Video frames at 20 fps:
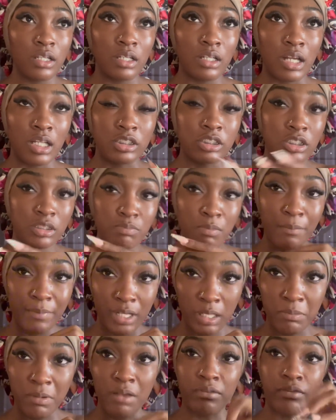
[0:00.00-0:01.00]
I took my
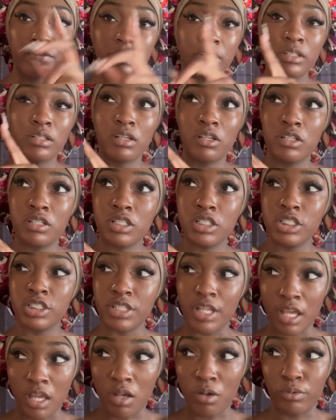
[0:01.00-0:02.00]
makeup off. I'm finna go in the
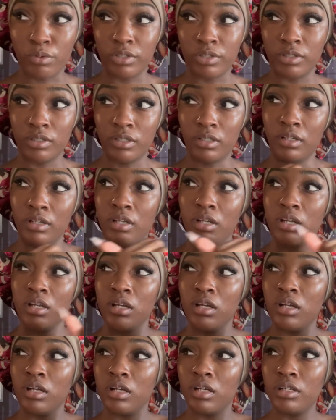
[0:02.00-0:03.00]
shower.
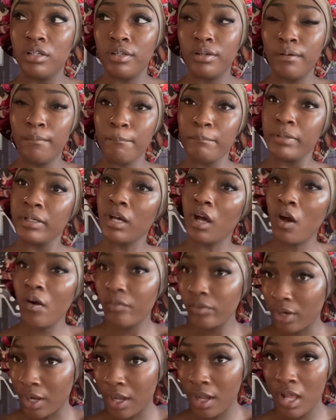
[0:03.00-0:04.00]
Um, but
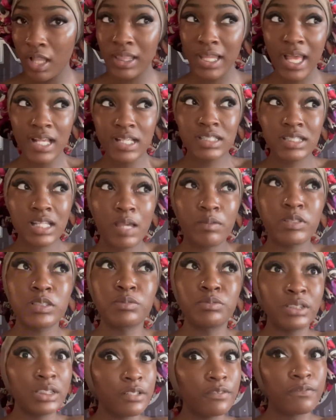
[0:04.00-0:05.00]
overall, last night was
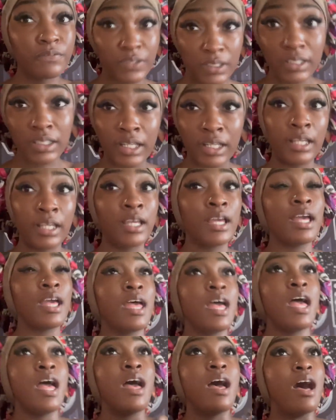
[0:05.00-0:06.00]
really fun.
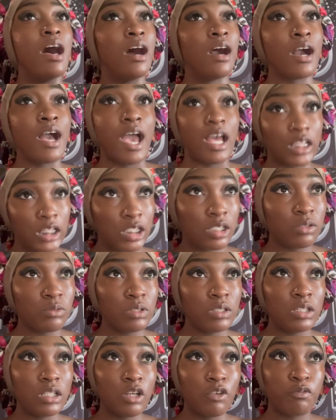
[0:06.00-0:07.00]
Uh, after we
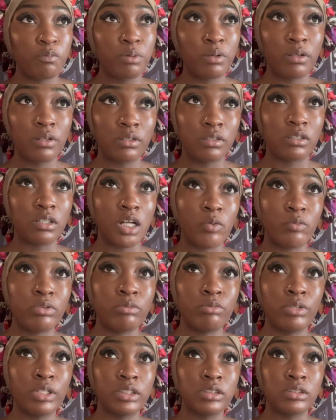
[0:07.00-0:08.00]
left prom, we
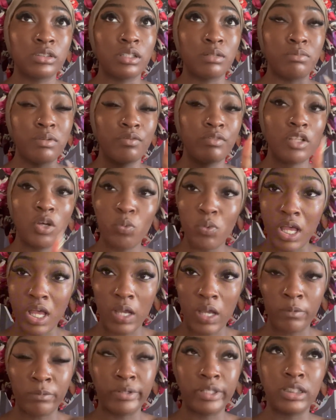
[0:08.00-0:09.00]
went to Buffalo
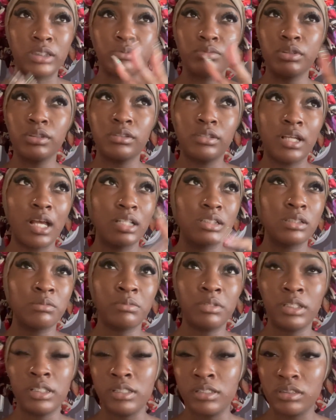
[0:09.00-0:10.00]
Wild Wings. We got
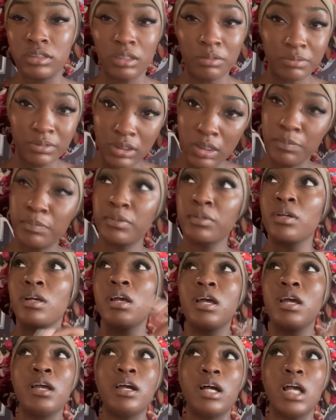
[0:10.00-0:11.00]
something to eat, something simple.
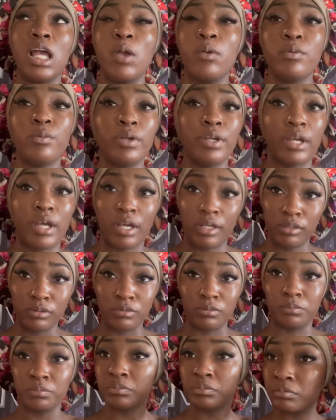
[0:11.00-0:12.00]
And we went
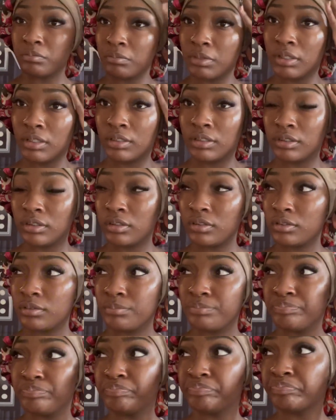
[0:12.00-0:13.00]
home. But,
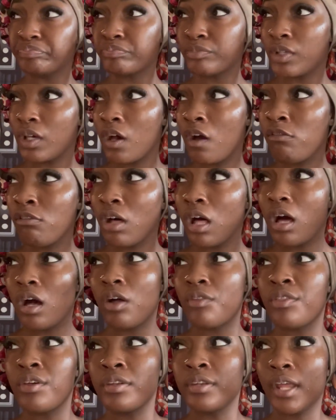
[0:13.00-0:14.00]
um overall
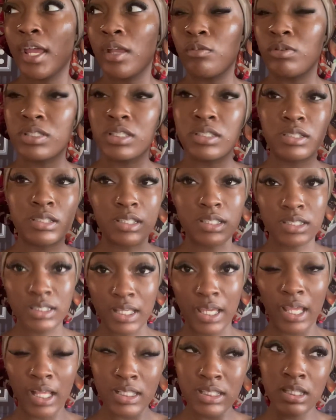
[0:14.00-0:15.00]
the night was a
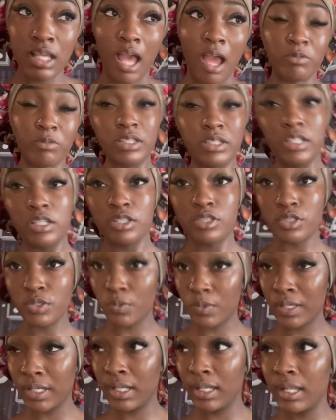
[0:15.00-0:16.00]
success i really
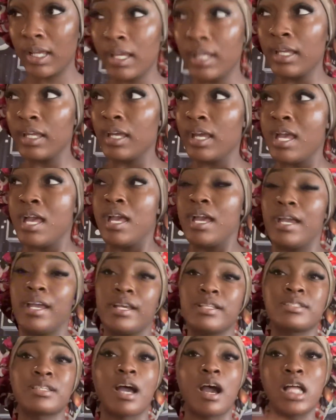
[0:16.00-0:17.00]
enjoyed it
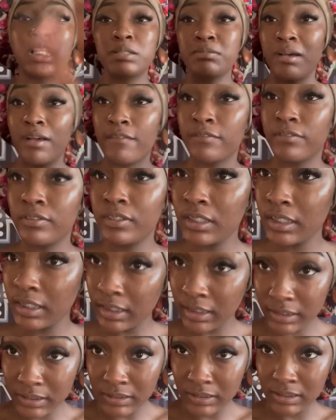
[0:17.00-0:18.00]
and to all of my
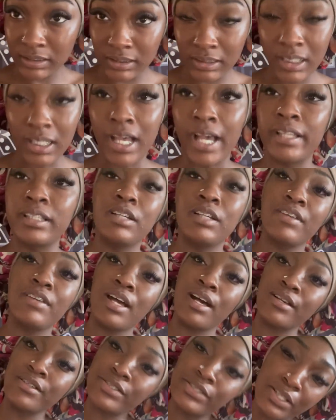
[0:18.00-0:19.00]
friends i love
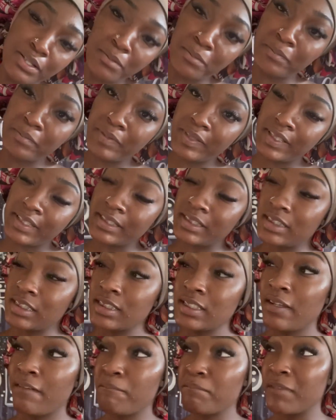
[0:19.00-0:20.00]
y'all so
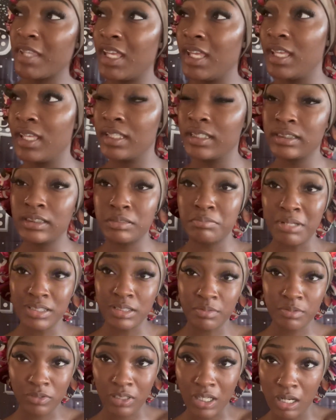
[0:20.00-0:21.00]
much and to my
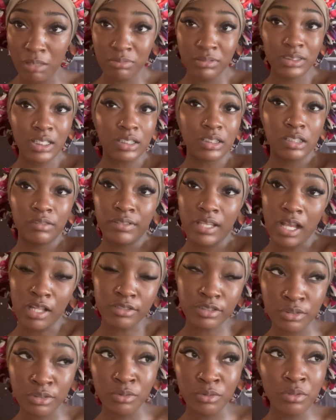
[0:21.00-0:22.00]
subscribers i love y'all
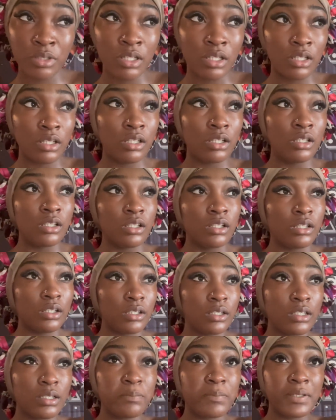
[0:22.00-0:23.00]
too
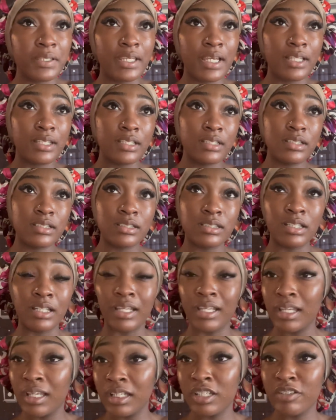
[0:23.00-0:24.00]
uh, but yeah this is the
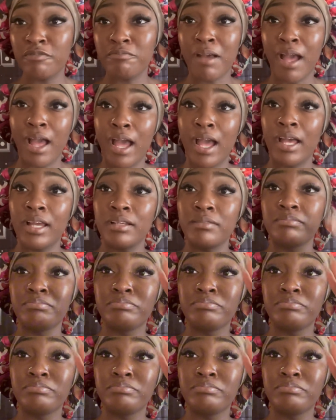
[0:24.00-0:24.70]
end of my